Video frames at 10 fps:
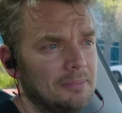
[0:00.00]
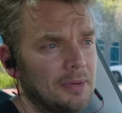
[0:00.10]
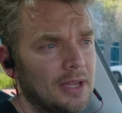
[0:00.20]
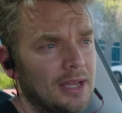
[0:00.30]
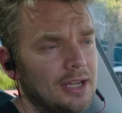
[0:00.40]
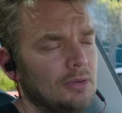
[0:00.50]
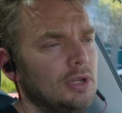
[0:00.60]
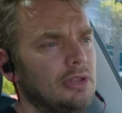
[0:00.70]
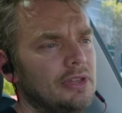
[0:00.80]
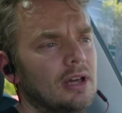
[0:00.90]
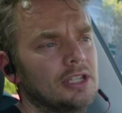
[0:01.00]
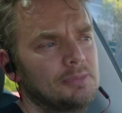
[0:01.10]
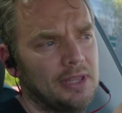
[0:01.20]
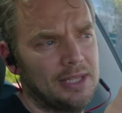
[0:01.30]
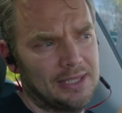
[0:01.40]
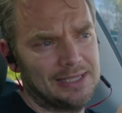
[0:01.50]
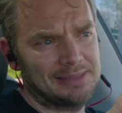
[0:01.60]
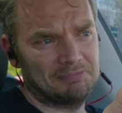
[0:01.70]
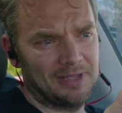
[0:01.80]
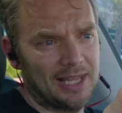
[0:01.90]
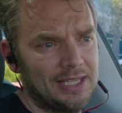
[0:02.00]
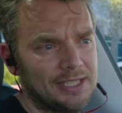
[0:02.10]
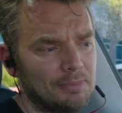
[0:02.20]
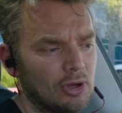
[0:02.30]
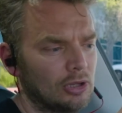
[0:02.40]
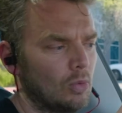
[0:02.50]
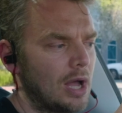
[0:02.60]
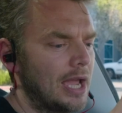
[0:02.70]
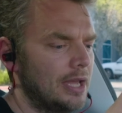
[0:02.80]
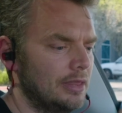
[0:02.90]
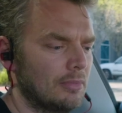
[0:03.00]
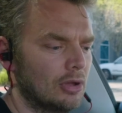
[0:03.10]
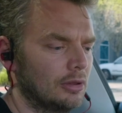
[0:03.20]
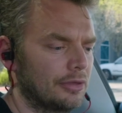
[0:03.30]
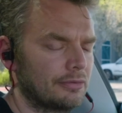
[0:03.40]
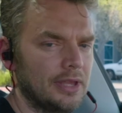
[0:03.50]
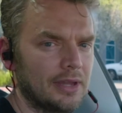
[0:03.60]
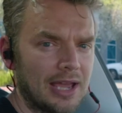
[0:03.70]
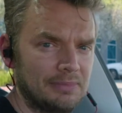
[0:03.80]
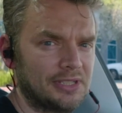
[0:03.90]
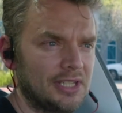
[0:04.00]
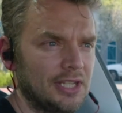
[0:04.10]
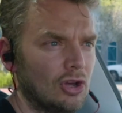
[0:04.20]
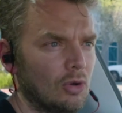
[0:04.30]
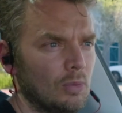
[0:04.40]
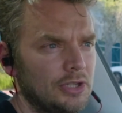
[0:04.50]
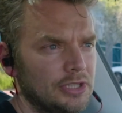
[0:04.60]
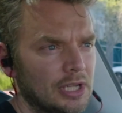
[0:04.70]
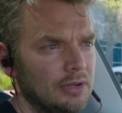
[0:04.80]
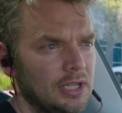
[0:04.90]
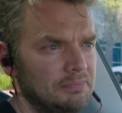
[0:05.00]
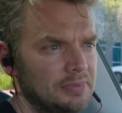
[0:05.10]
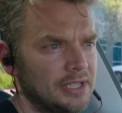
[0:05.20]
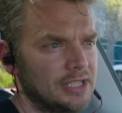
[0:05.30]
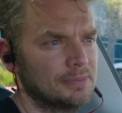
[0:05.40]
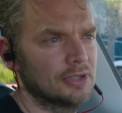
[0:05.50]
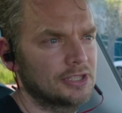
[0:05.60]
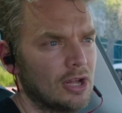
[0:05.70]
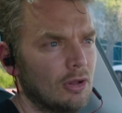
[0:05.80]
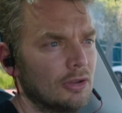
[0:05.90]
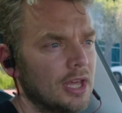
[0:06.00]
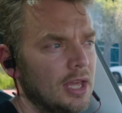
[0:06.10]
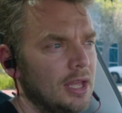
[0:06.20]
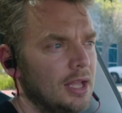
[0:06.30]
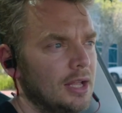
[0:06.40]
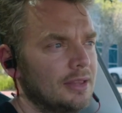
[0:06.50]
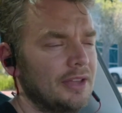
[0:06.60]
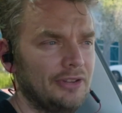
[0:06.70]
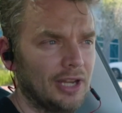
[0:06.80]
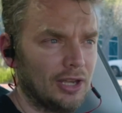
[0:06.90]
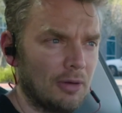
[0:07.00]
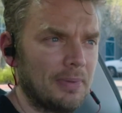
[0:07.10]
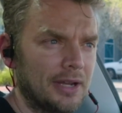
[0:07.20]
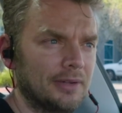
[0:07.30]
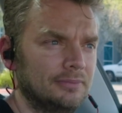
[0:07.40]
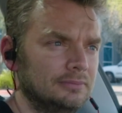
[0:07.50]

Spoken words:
But I don't know what you think, Alice, but this latest Model Y and the Model 3 that I'm sitting on, which is only 6 months old, they feel a lot better.